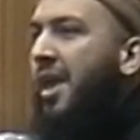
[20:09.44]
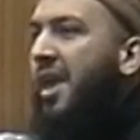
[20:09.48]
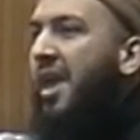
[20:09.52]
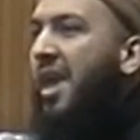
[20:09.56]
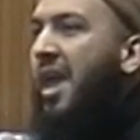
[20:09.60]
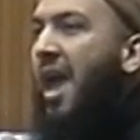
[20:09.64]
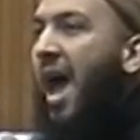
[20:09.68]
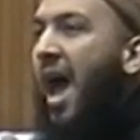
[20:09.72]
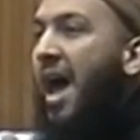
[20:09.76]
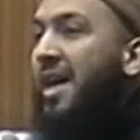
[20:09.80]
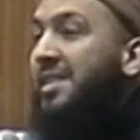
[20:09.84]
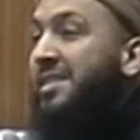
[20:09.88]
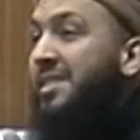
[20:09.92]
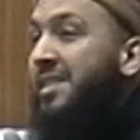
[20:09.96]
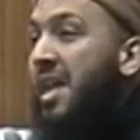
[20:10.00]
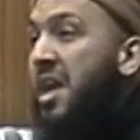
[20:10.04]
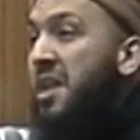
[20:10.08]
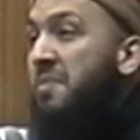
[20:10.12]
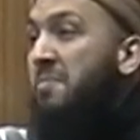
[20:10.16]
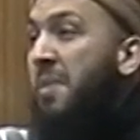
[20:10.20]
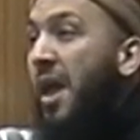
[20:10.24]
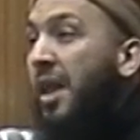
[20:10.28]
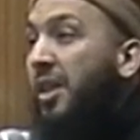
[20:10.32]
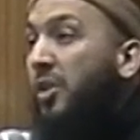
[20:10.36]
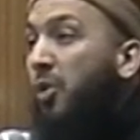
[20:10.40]
He has
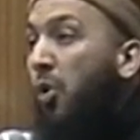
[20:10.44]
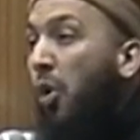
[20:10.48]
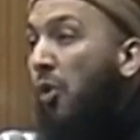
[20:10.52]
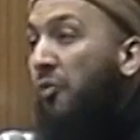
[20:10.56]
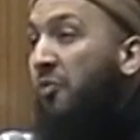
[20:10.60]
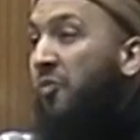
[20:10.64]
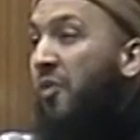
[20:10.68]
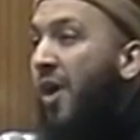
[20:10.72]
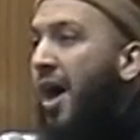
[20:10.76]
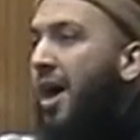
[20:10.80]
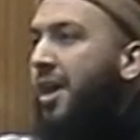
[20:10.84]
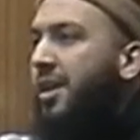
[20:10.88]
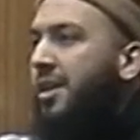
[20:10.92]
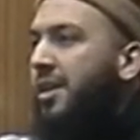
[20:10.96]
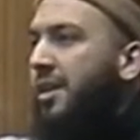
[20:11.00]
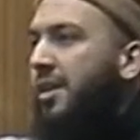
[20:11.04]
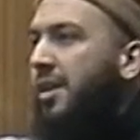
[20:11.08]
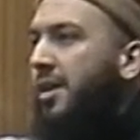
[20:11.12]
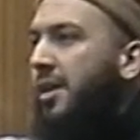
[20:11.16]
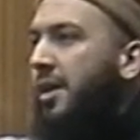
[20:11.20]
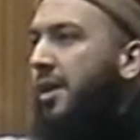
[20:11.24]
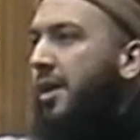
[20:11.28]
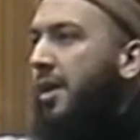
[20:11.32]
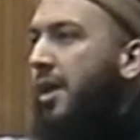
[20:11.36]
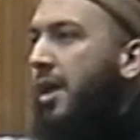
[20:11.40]
then made kufr.
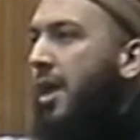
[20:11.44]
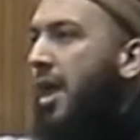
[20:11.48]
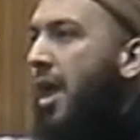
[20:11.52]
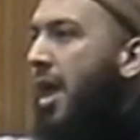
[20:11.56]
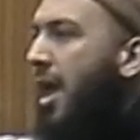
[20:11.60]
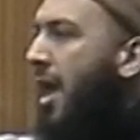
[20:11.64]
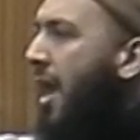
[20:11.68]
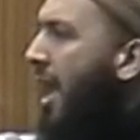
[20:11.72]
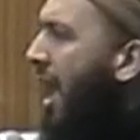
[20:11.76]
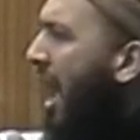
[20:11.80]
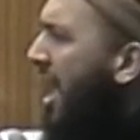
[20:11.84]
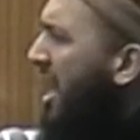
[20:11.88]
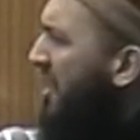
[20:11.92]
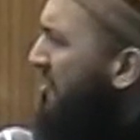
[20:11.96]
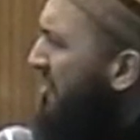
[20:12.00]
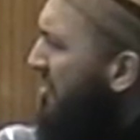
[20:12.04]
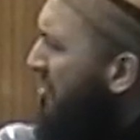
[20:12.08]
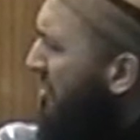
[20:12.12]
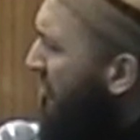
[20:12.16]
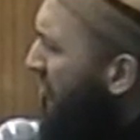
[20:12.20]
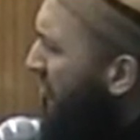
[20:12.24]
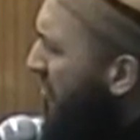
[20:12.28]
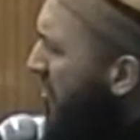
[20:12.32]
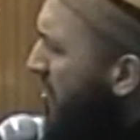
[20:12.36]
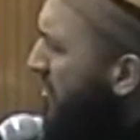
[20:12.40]
And if he
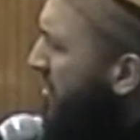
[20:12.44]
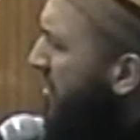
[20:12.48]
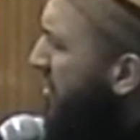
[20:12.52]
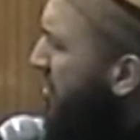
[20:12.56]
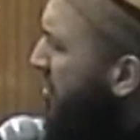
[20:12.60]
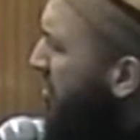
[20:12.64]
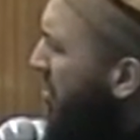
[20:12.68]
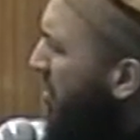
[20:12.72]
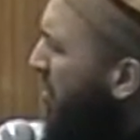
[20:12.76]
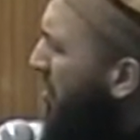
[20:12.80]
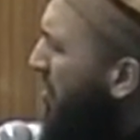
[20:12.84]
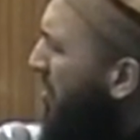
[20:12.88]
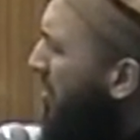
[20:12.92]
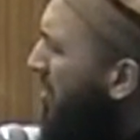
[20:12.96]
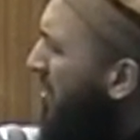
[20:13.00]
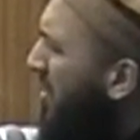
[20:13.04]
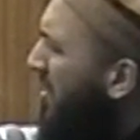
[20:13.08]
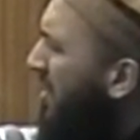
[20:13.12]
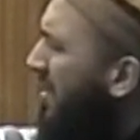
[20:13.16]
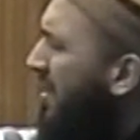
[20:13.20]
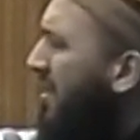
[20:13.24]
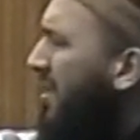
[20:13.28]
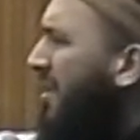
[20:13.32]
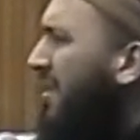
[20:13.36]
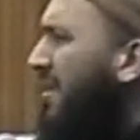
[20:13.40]
refuses you,
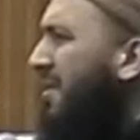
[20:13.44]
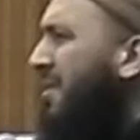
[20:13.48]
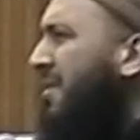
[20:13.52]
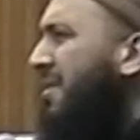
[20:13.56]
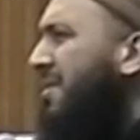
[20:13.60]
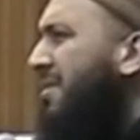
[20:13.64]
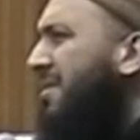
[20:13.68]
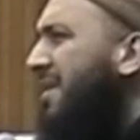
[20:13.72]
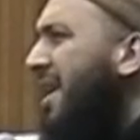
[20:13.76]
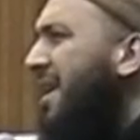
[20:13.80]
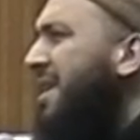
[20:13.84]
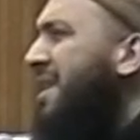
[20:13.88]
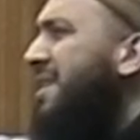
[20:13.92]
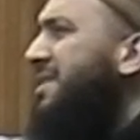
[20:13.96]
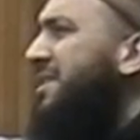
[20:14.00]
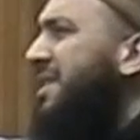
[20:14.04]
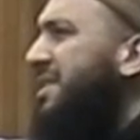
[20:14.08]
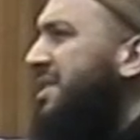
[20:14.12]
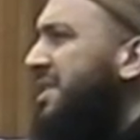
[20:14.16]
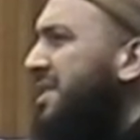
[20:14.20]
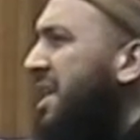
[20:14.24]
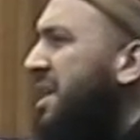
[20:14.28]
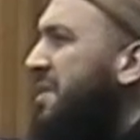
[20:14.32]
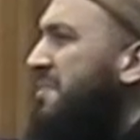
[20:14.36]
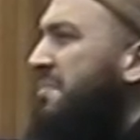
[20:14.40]
then it's
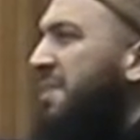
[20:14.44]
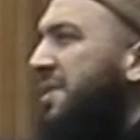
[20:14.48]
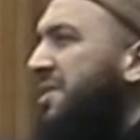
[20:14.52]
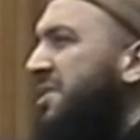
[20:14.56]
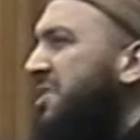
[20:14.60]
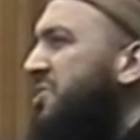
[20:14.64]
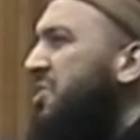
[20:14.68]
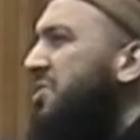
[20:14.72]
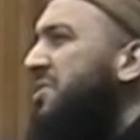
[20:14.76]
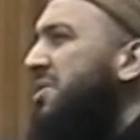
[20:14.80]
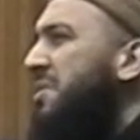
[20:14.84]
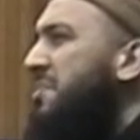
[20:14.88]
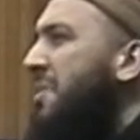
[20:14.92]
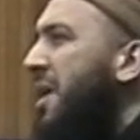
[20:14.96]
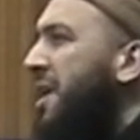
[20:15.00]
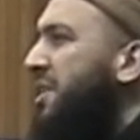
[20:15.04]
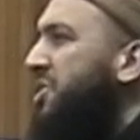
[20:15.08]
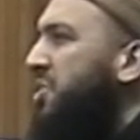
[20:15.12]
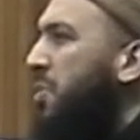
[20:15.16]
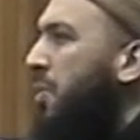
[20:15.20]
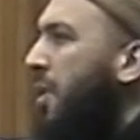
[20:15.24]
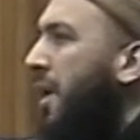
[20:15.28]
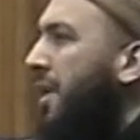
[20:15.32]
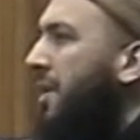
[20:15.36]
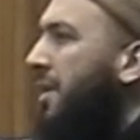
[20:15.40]
a sin, but it's not a
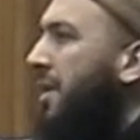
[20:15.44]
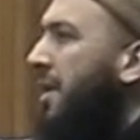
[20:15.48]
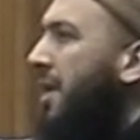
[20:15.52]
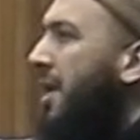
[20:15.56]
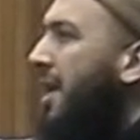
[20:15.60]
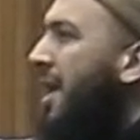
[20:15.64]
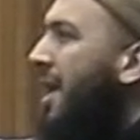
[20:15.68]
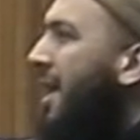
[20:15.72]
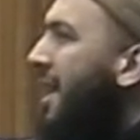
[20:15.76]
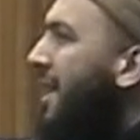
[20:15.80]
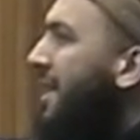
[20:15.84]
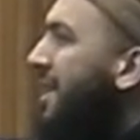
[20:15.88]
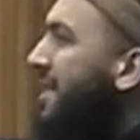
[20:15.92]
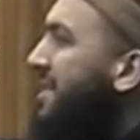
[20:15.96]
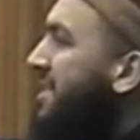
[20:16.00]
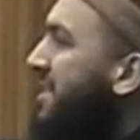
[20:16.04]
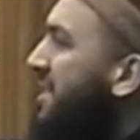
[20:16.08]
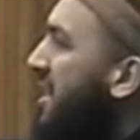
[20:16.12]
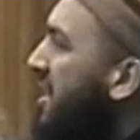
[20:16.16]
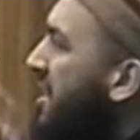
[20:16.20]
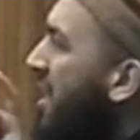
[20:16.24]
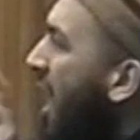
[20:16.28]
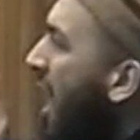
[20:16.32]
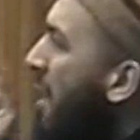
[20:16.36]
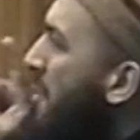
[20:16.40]
major one. This is
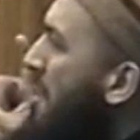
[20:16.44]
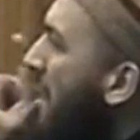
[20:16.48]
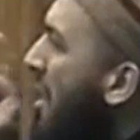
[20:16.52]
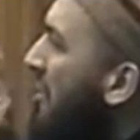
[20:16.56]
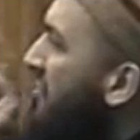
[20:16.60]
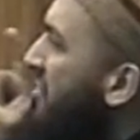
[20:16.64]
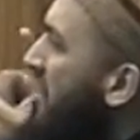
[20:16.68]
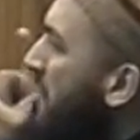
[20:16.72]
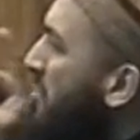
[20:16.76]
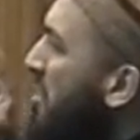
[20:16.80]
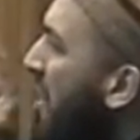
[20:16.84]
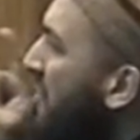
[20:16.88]
the rahmah of the